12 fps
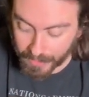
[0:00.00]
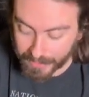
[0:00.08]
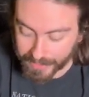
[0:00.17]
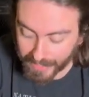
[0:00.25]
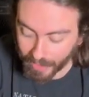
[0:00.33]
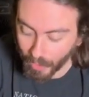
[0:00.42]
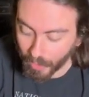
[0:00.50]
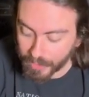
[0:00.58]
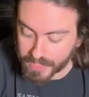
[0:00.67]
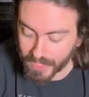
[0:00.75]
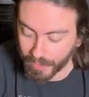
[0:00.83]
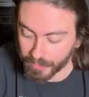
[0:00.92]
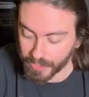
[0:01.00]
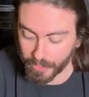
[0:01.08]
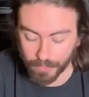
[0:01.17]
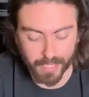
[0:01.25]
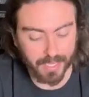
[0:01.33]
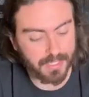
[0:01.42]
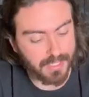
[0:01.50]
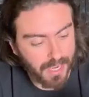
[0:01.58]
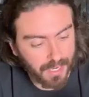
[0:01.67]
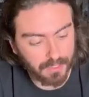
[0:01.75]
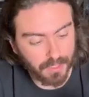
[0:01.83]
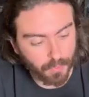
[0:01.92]
they all tell you
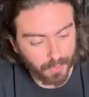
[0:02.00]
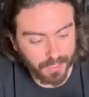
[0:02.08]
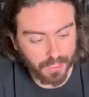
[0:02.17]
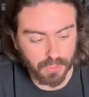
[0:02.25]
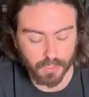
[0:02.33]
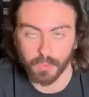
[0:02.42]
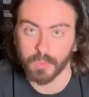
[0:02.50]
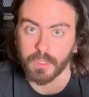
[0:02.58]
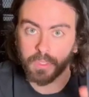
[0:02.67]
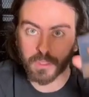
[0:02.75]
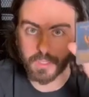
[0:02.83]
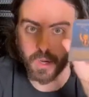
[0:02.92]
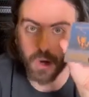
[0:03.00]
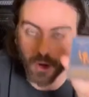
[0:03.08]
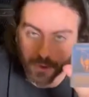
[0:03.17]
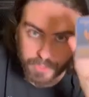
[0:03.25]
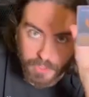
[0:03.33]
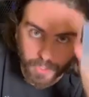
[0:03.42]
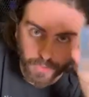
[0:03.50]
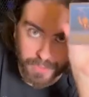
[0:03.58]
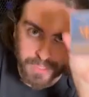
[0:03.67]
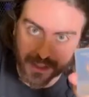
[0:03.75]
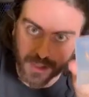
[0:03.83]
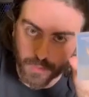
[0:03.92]
exactly what they do on the card
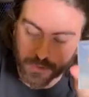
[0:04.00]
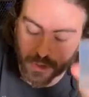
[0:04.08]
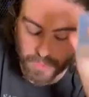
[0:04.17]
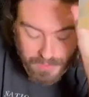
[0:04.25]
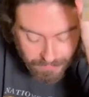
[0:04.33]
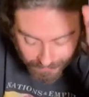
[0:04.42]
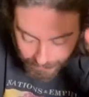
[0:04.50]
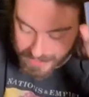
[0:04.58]
itself. So it's very